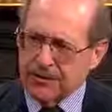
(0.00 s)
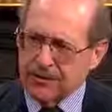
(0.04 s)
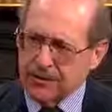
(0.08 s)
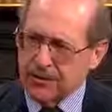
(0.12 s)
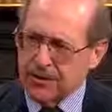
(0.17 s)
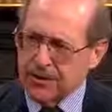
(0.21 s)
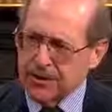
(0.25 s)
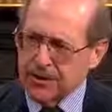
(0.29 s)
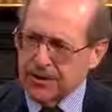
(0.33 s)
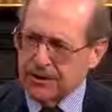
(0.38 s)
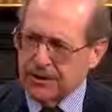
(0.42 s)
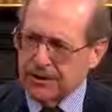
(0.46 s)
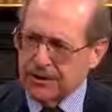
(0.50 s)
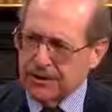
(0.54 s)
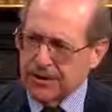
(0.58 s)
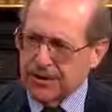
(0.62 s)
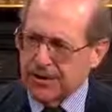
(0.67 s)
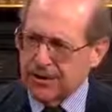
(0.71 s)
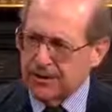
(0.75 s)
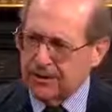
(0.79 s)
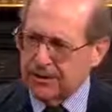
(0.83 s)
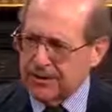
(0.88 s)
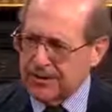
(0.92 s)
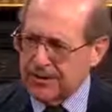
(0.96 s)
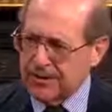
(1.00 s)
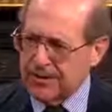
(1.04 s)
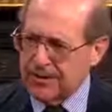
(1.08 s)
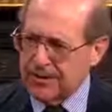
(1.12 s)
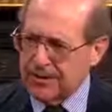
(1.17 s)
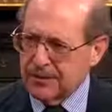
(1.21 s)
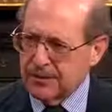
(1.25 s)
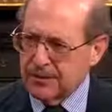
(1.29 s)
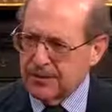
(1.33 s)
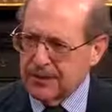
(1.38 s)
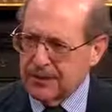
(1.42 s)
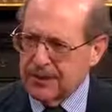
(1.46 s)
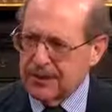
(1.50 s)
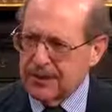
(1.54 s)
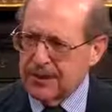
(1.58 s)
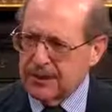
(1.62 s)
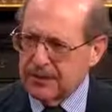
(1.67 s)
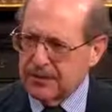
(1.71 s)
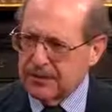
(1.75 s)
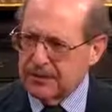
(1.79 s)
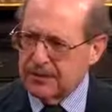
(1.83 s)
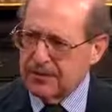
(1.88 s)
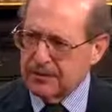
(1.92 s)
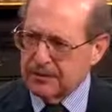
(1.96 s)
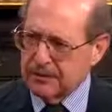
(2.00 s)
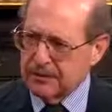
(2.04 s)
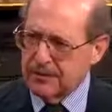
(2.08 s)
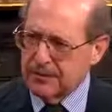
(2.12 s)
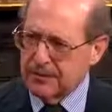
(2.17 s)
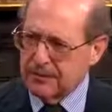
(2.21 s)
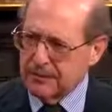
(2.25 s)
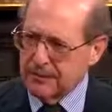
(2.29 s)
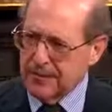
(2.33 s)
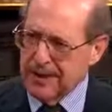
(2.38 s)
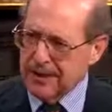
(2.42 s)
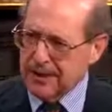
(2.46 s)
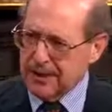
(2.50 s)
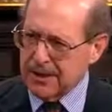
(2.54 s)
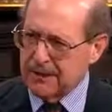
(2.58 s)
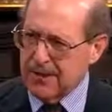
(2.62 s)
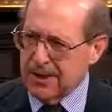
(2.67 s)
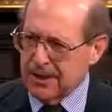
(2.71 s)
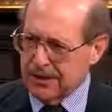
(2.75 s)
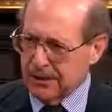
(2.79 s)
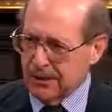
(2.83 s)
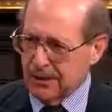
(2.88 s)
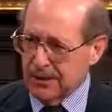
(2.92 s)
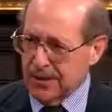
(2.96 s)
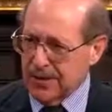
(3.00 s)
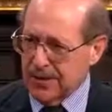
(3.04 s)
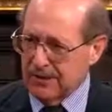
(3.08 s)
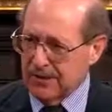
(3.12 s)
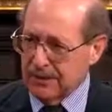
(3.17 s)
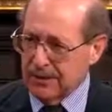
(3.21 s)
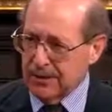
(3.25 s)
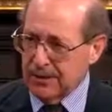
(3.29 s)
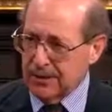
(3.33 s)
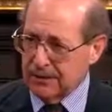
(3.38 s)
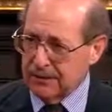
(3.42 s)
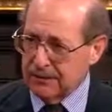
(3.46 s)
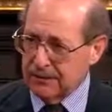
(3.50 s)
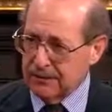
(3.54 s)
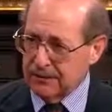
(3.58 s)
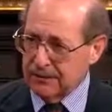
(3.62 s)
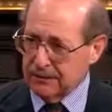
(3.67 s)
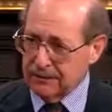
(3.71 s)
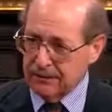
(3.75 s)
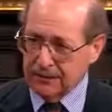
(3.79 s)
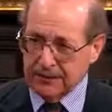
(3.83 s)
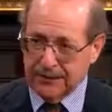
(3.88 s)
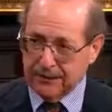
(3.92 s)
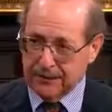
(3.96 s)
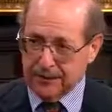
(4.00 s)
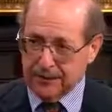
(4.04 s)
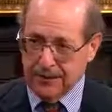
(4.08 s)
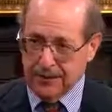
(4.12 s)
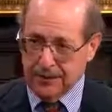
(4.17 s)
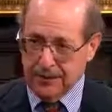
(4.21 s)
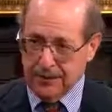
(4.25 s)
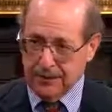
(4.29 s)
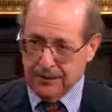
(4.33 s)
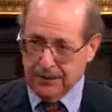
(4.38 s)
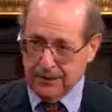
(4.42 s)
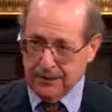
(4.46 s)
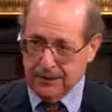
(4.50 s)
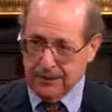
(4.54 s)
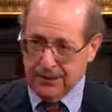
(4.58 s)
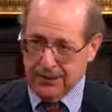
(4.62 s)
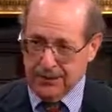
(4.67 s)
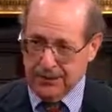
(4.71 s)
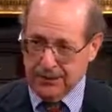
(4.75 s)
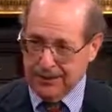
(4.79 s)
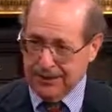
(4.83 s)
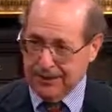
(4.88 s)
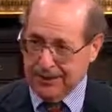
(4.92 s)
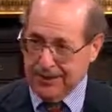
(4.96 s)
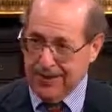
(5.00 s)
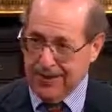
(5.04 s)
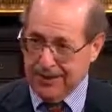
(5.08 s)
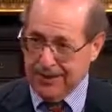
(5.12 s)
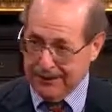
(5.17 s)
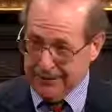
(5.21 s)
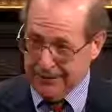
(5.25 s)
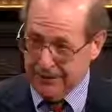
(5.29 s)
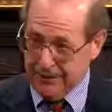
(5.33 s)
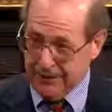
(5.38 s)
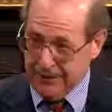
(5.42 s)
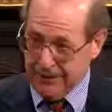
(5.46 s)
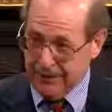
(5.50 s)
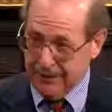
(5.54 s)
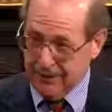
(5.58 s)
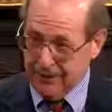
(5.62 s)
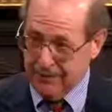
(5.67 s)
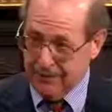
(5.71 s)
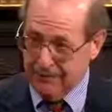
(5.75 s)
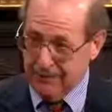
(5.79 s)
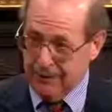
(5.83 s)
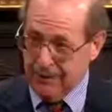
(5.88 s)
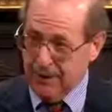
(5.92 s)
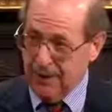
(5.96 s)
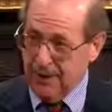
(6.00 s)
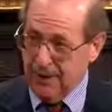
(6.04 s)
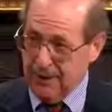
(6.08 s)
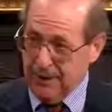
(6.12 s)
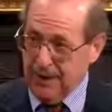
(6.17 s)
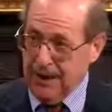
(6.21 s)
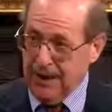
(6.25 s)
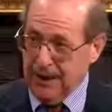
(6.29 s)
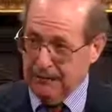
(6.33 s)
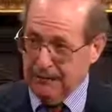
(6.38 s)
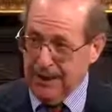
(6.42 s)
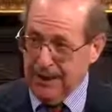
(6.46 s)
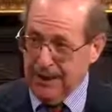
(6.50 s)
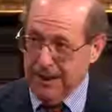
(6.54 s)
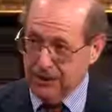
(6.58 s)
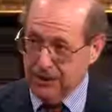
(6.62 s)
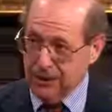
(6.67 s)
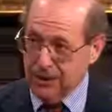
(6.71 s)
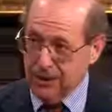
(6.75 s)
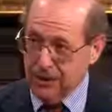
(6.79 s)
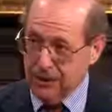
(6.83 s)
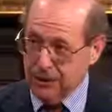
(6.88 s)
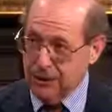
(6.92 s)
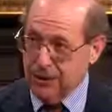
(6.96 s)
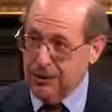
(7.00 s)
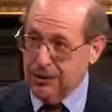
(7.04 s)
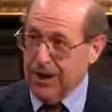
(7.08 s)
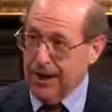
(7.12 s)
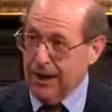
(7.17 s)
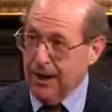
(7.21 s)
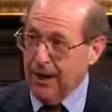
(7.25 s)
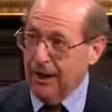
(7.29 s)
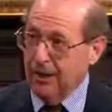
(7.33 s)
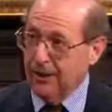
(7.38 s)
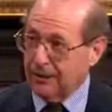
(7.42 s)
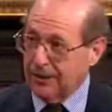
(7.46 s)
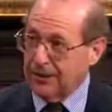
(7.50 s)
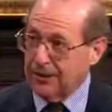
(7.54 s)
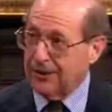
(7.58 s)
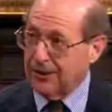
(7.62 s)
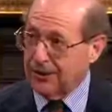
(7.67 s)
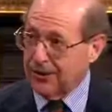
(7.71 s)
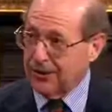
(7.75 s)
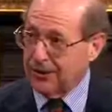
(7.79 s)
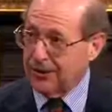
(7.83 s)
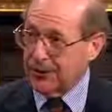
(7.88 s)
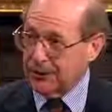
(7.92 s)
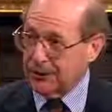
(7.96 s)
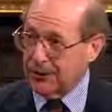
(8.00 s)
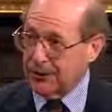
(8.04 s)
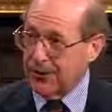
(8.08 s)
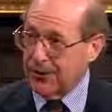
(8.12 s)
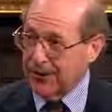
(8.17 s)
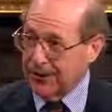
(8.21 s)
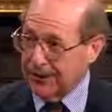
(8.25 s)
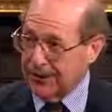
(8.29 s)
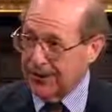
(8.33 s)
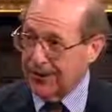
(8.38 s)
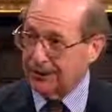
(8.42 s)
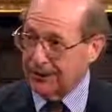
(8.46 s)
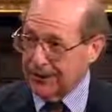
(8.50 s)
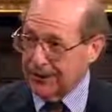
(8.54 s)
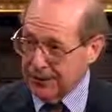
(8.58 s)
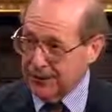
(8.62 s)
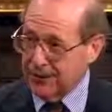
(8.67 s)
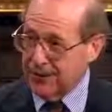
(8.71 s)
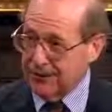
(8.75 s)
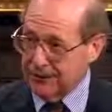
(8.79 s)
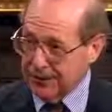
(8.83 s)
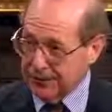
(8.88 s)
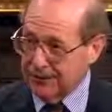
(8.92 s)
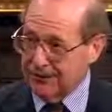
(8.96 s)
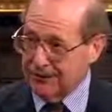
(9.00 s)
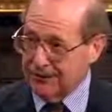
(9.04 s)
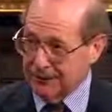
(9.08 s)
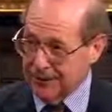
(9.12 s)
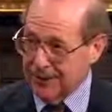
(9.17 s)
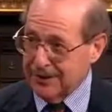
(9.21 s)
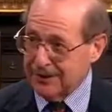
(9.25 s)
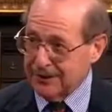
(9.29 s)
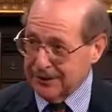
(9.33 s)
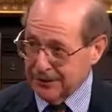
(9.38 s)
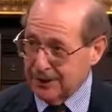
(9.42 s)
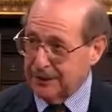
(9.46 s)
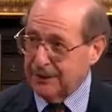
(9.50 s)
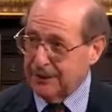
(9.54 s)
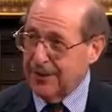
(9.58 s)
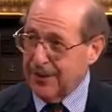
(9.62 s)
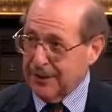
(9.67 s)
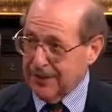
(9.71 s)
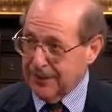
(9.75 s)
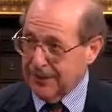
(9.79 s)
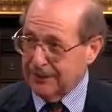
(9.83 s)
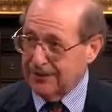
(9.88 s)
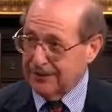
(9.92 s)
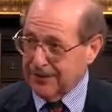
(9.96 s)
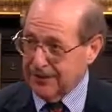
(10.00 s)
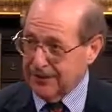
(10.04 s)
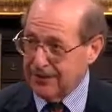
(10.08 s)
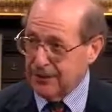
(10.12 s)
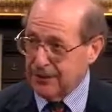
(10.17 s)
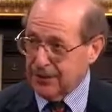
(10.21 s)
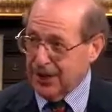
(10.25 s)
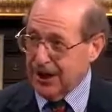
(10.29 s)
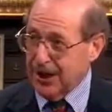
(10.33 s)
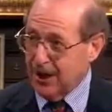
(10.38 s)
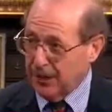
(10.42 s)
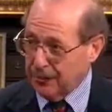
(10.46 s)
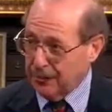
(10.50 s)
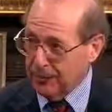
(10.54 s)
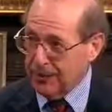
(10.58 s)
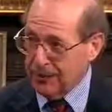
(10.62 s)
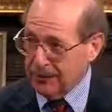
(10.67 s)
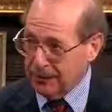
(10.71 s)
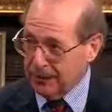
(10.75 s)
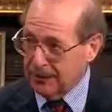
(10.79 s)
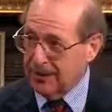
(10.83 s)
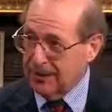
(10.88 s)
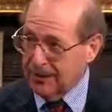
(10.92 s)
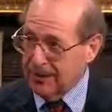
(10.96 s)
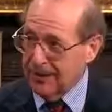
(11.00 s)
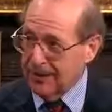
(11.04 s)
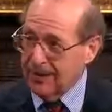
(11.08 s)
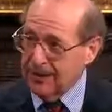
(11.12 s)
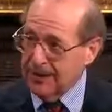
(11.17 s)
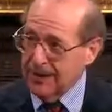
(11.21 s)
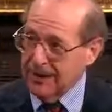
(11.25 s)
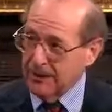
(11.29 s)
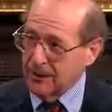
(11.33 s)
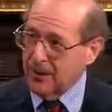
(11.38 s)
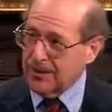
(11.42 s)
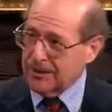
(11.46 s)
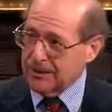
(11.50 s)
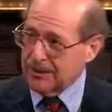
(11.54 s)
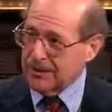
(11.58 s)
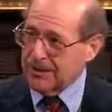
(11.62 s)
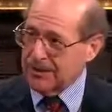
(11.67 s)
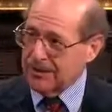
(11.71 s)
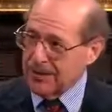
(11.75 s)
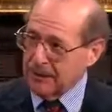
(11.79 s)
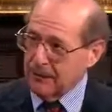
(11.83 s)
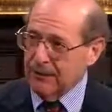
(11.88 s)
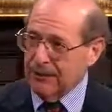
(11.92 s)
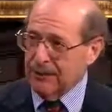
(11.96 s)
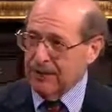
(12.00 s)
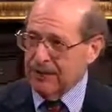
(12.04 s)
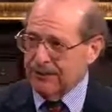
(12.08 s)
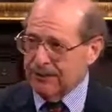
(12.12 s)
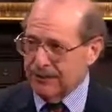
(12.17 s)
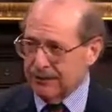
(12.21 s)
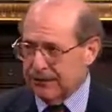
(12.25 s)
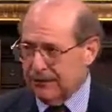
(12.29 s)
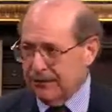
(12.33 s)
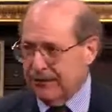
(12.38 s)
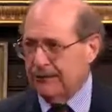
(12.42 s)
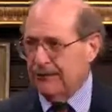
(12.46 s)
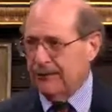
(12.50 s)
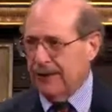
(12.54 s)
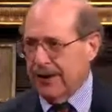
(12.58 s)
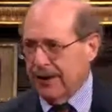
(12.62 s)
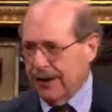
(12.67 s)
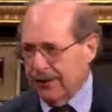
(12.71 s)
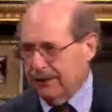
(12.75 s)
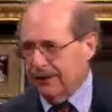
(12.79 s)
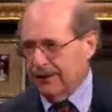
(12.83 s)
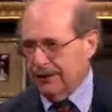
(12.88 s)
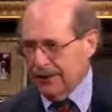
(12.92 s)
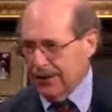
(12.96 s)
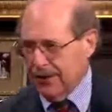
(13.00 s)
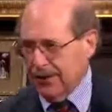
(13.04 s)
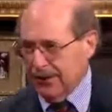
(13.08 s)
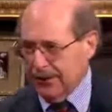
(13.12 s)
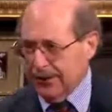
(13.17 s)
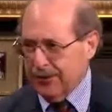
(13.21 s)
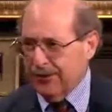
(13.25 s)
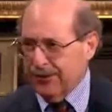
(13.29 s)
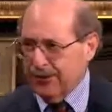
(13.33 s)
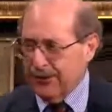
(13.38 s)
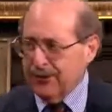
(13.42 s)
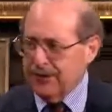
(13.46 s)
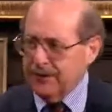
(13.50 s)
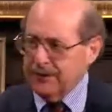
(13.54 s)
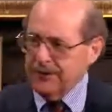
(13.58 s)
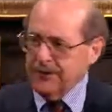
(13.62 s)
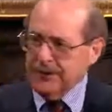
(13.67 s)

the nutritional elements that we need to maximize our lifespan, to live to be 120 as God commanded, and man's year shall be 120, that means you, that's a command. That shall be, that wasn't say, well, if you do right, you'll get there.